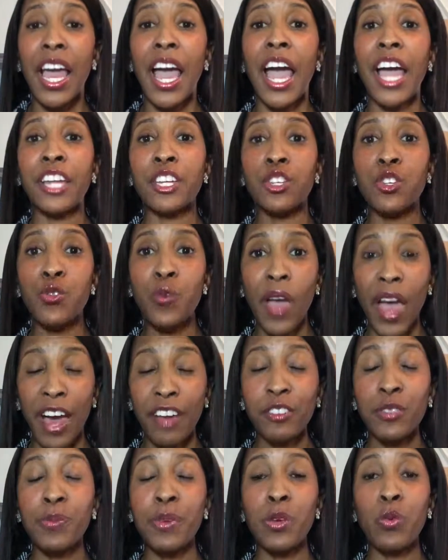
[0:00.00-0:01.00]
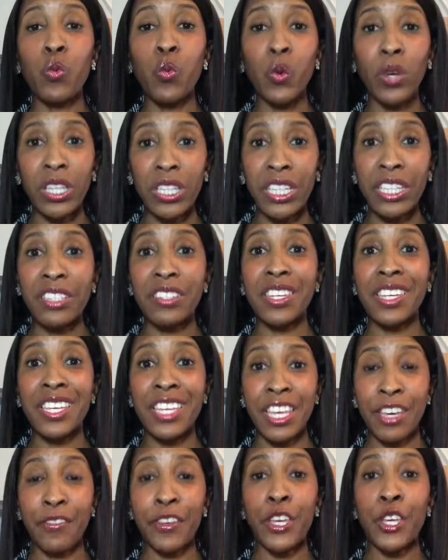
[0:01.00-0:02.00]
and you have to be willing to
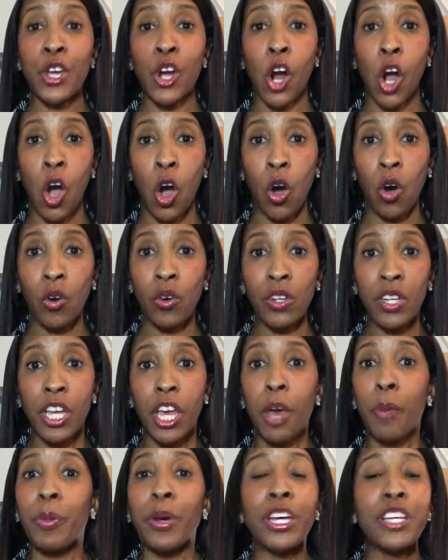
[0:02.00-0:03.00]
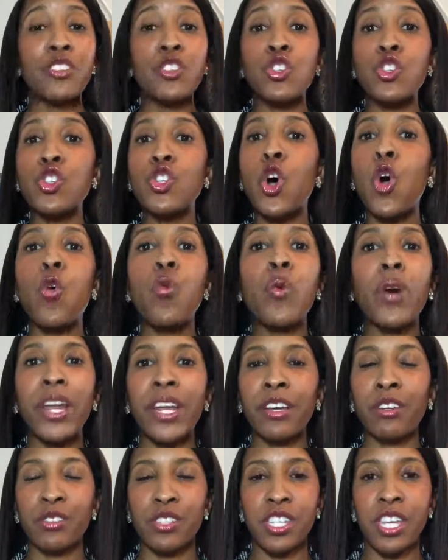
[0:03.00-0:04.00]
give it your all, because no one
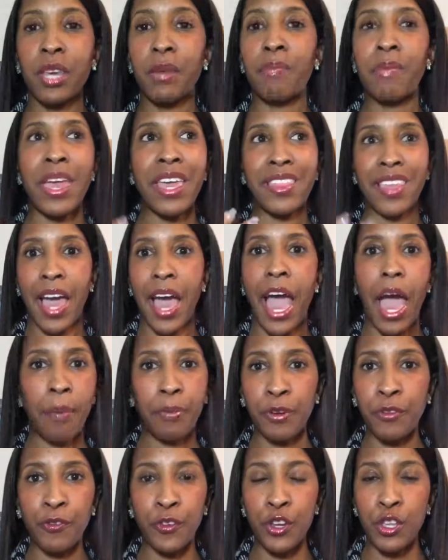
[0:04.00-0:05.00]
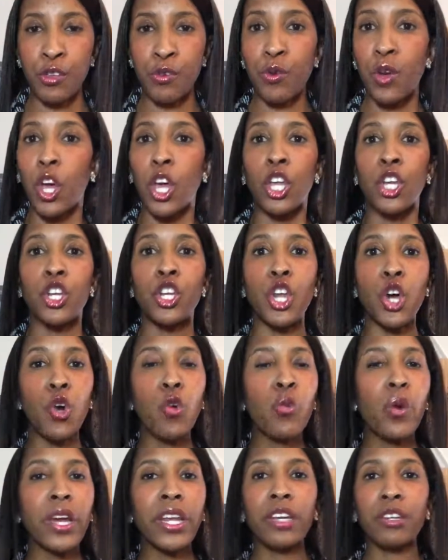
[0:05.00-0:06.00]
else can make that happen for you. No
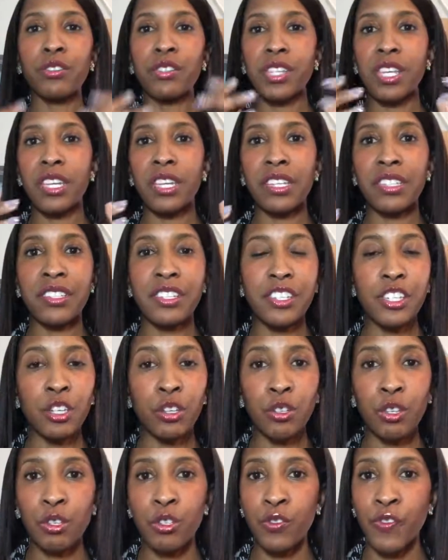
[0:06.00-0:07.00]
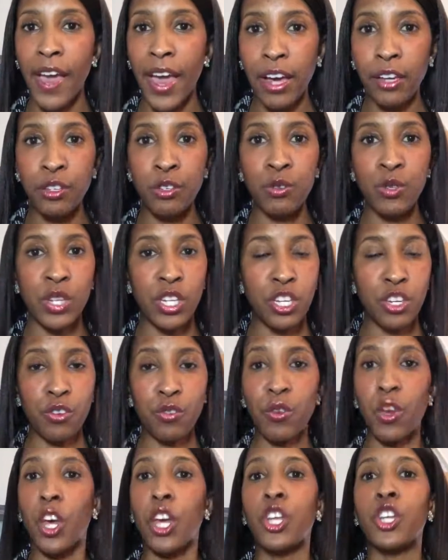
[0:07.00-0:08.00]
one else can instill those values in
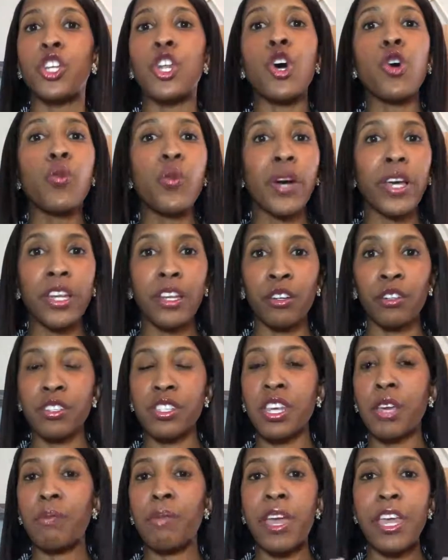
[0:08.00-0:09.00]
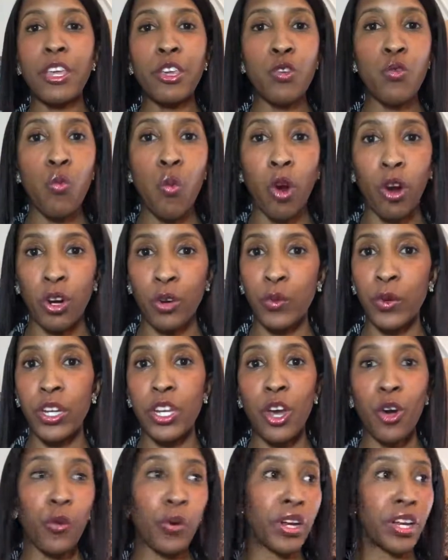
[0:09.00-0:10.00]
you. No one else can make you work when
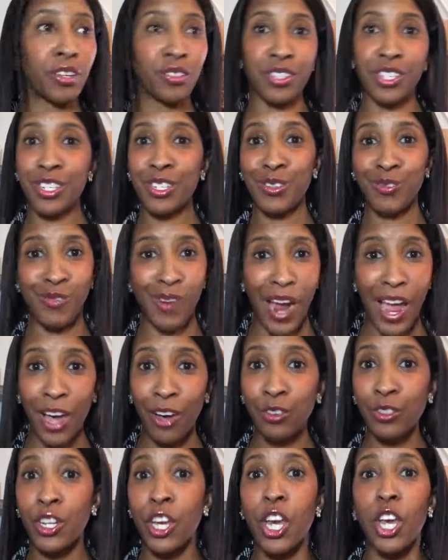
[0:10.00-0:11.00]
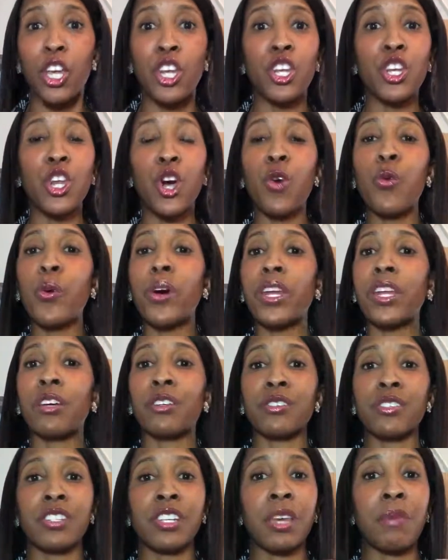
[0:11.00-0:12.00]
no one else is around. No one
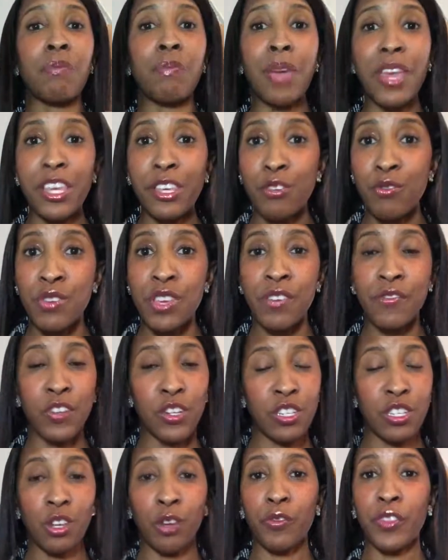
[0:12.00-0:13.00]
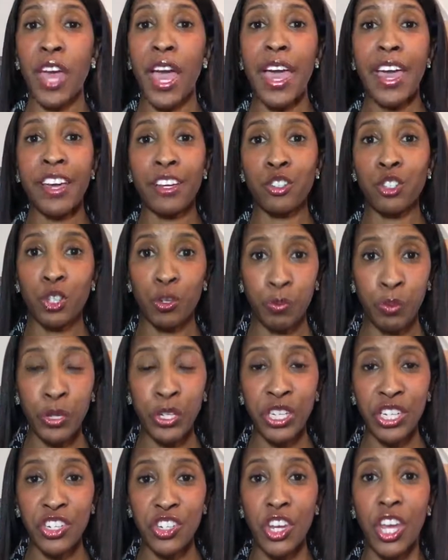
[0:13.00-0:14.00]
else can make you give yourself that extra
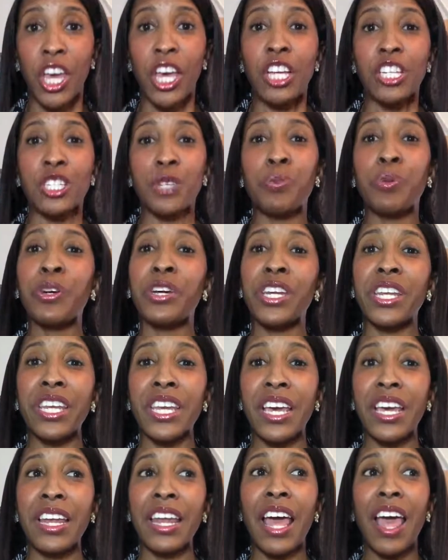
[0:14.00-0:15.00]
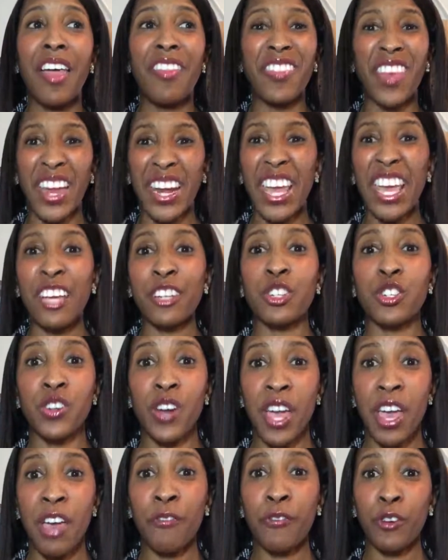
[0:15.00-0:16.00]
push to put in that extra
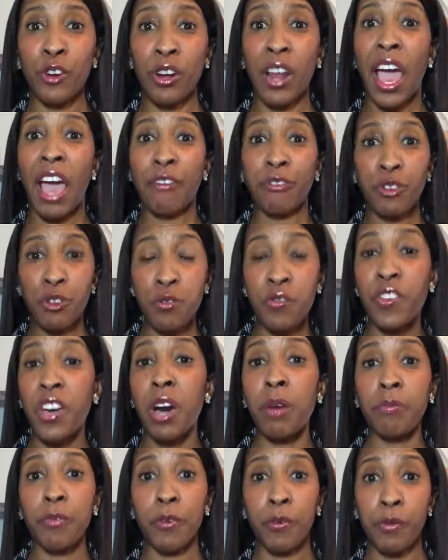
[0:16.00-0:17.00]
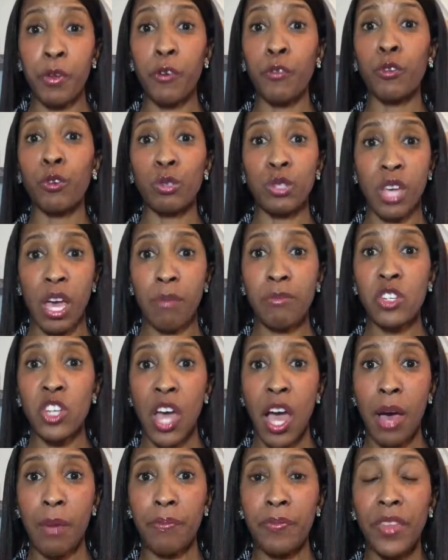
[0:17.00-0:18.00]
effort after you've come from your full-time
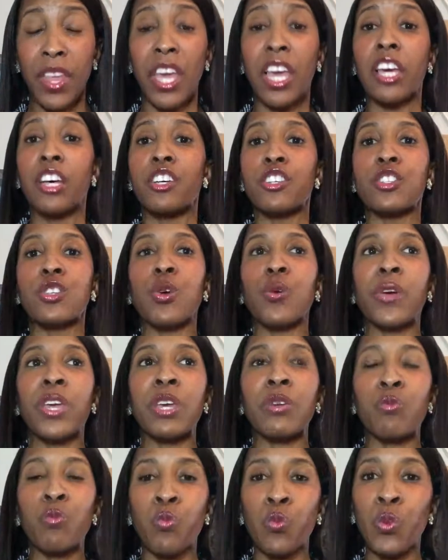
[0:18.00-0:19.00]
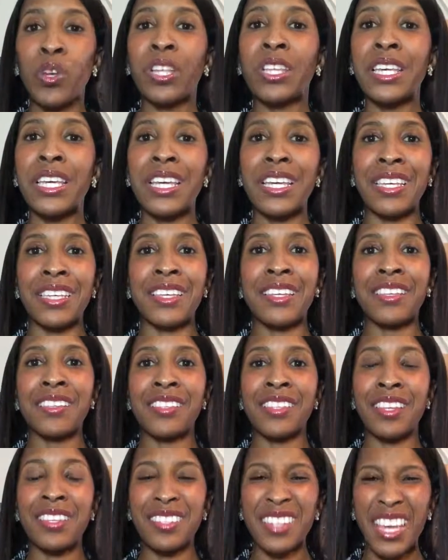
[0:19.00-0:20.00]
job. So it really is
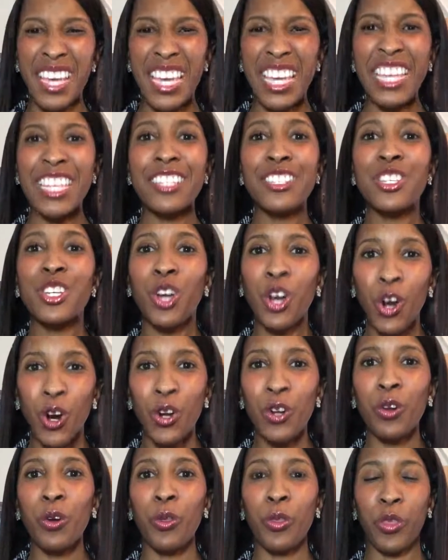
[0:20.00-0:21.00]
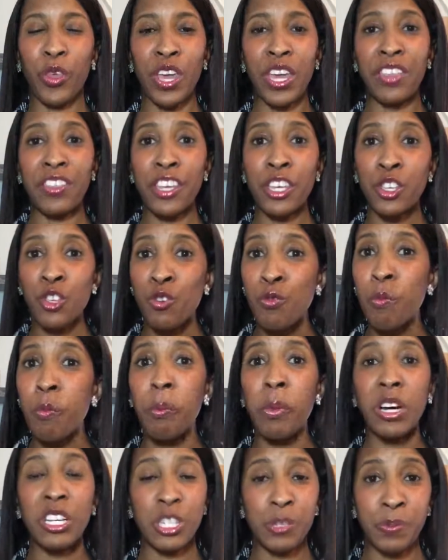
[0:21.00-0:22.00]
this internal thing that you
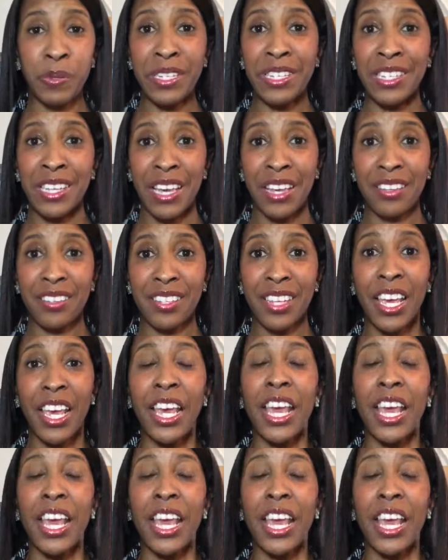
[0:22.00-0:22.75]
must possess.